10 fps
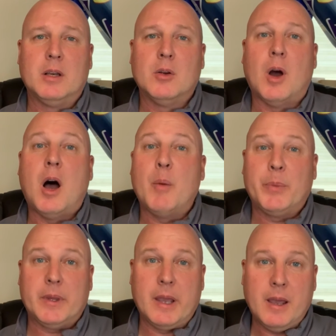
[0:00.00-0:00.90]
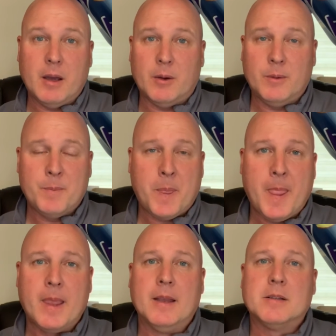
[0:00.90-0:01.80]
to opt down
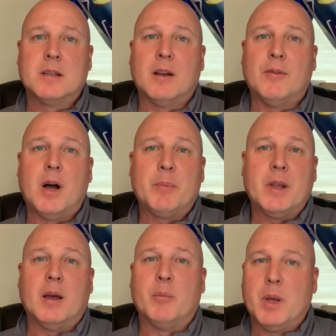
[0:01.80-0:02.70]
instead of opt out.